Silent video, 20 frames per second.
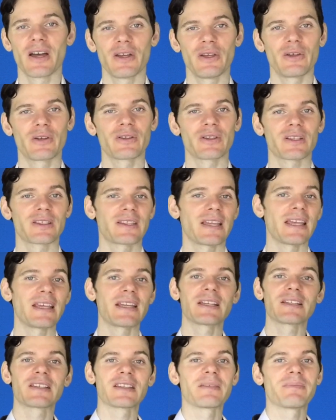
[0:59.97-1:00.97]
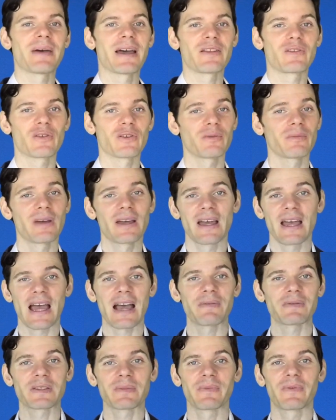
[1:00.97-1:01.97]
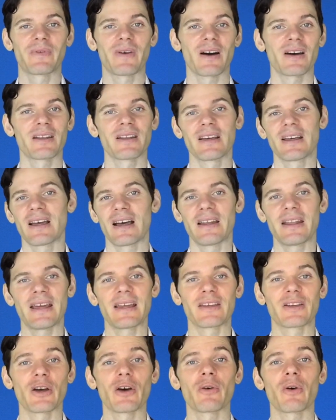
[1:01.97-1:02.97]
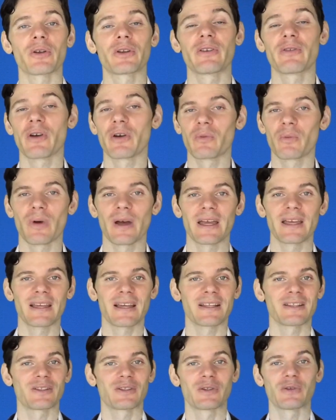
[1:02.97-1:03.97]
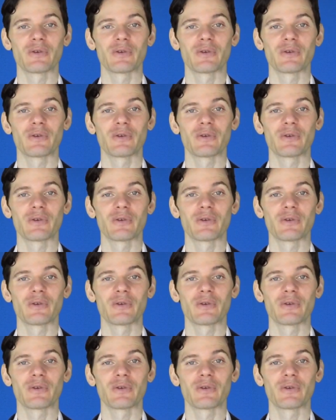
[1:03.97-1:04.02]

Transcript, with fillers: you can just take her to the bedroom, have some fun, and then go on your own way and